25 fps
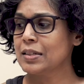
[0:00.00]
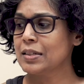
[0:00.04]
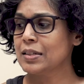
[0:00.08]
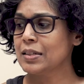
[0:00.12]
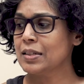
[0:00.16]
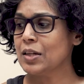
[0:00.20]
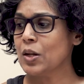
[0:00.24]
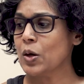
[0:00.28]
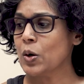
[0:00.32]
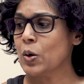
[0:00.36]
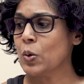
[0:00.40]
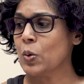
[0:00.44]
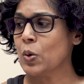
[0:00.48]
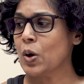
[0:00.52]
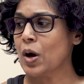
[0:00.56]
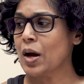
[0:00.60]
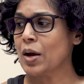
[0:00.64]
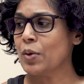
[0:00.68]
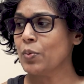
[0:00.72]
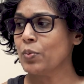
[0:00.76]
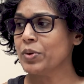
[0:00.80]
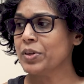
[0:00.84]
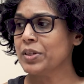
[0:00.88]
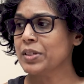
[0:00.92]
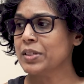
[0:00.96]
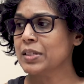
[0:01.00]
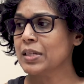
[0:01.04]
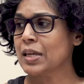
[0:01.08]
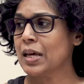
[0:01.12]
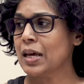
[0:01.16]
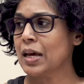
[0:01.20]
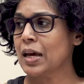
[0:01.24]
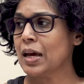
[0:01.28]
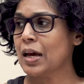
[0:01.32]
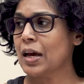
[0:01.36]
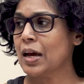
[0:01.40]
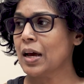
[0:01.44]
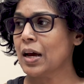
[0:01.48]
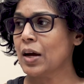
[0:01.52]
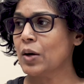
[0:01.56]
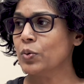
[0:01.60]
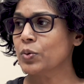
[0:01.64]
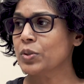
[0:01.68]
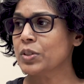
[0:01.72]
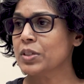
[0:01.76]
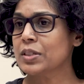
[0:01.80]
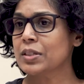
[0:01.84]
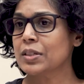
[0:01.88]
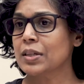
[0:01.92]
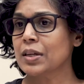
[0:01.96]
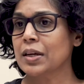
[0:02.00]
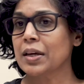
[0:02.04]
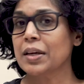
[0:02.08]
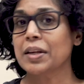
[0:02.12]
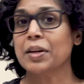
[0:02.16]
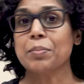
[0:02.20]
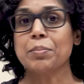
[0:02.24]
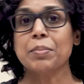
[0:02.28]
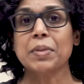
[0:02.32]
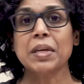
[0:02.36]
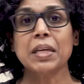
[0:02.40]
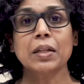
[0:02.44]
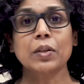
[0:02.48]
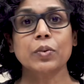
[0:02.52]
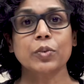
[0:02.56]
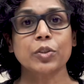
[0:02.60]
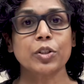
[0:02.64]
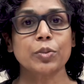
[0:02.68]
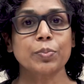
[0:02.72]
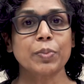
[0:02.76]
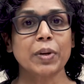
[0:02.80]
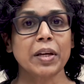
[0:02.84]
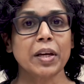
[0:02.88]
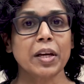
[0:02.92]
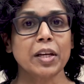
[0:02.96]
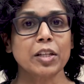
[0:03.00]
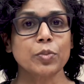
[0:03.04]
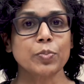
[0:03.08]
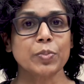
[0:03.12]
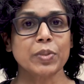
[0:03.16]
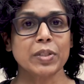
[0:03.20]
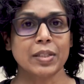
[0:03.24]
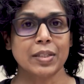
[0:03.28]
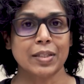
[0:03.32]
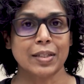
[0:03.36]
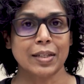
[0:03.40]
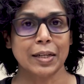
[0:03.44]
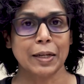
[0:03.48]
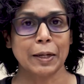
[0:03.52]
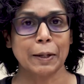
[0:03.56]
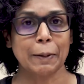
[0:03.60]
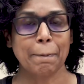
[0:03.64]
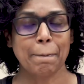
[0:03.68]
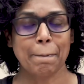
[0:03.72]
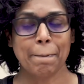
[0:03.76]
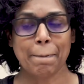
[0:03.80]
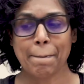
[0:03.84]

You know, I was out at a meal with my husband today,